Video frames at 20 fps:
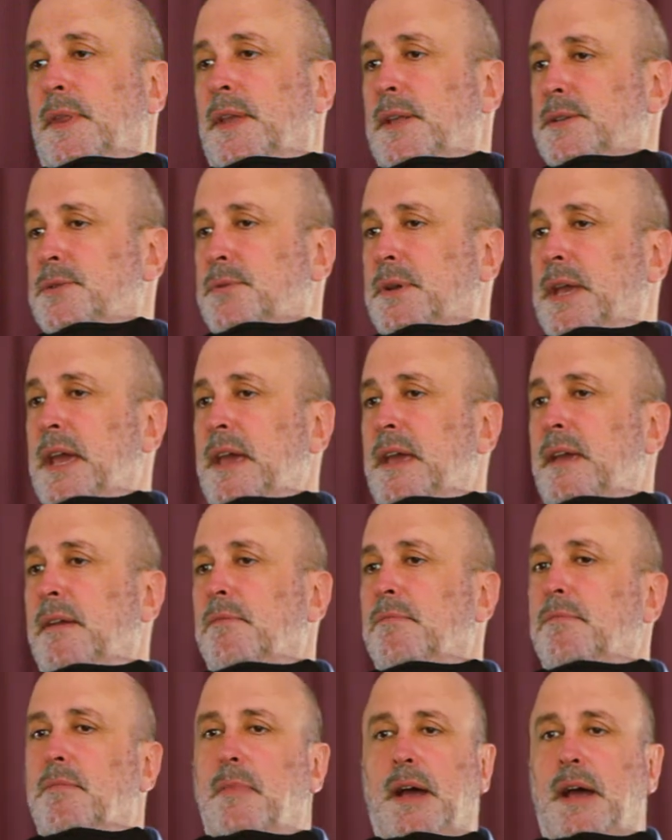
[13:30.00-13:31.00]
It's okay.
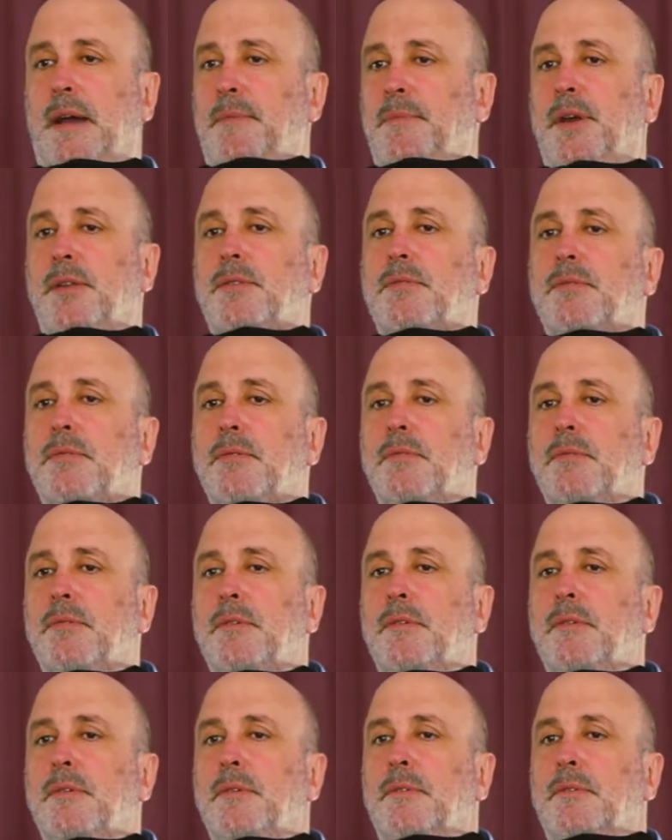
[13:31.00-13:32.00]
I'm not
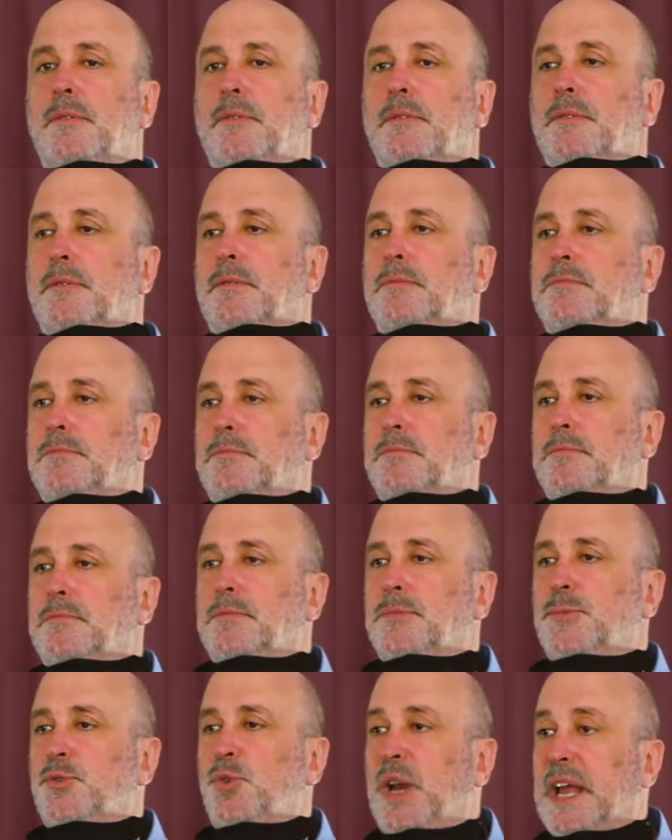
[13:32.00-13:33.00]

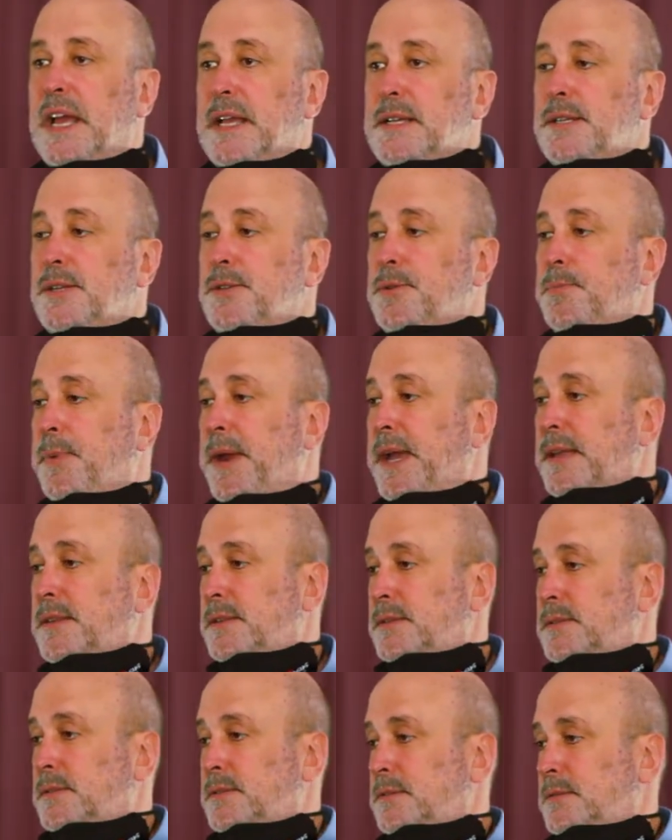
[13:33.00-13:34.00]
too lazy to
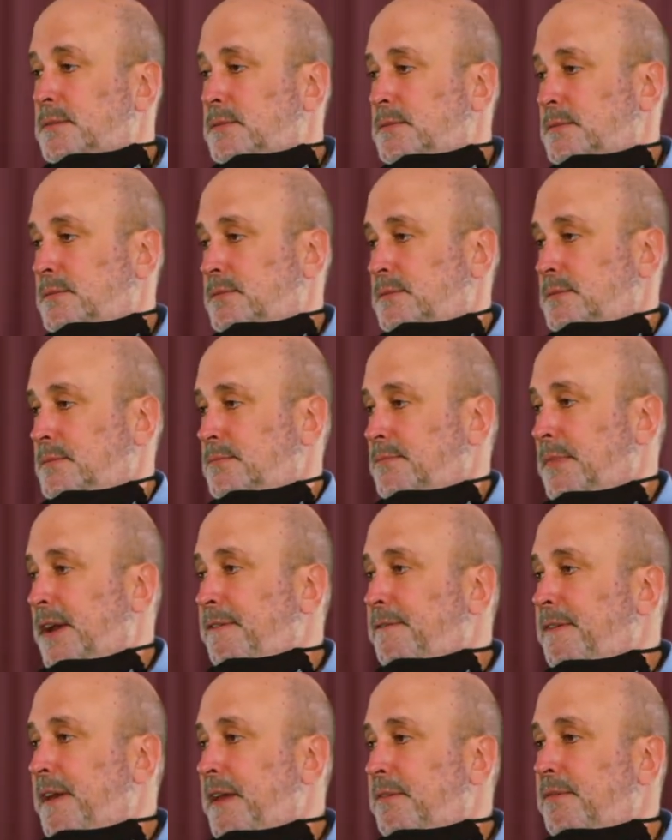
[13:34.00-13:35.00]
practice my
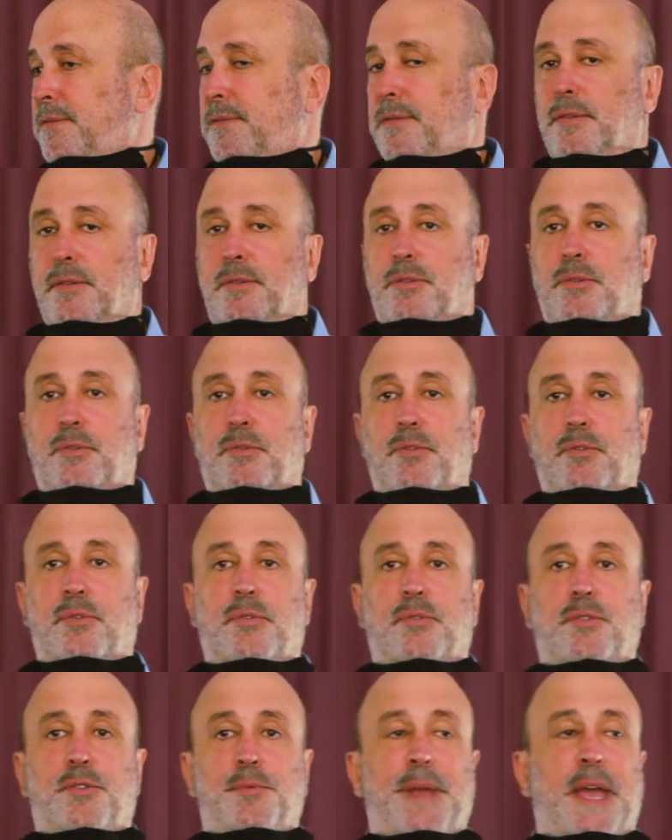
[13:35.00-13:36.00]
faith, to,
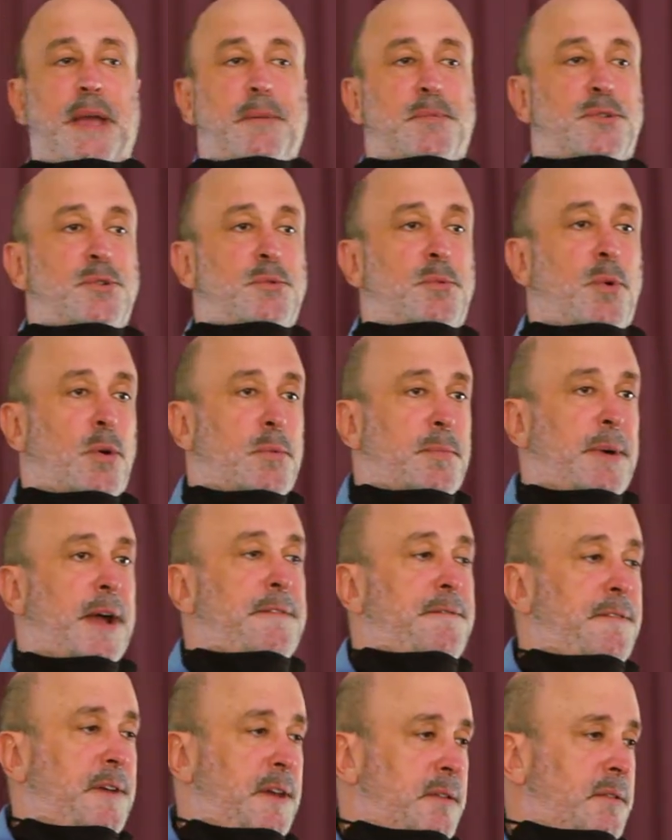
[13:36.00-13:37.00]
to be able to walk by
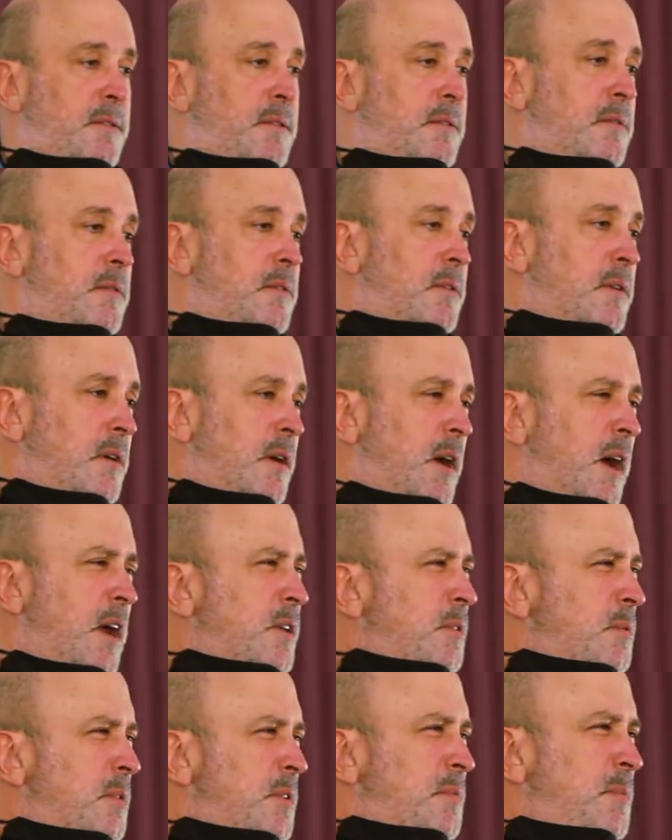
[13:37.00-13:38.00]
faith. Are
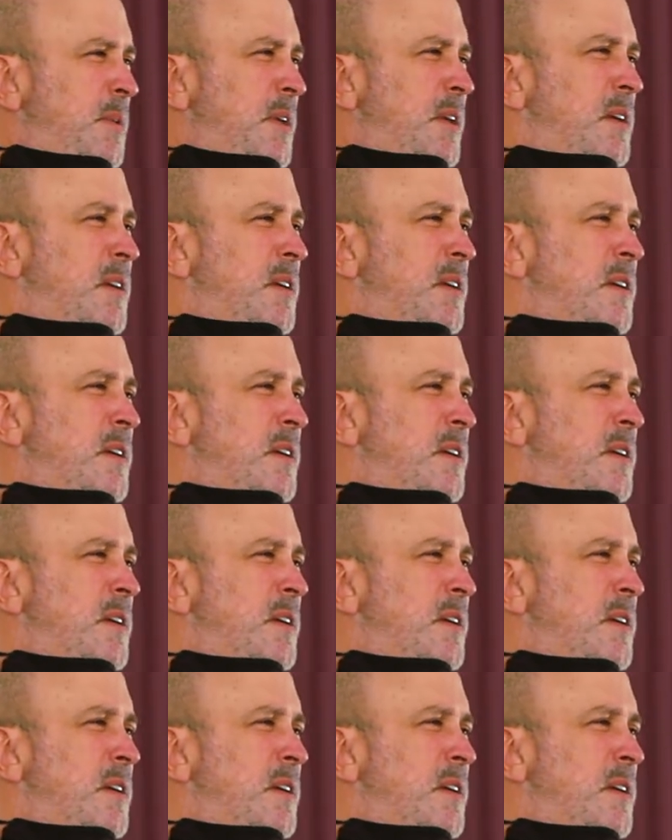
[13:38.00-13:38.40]
you with me?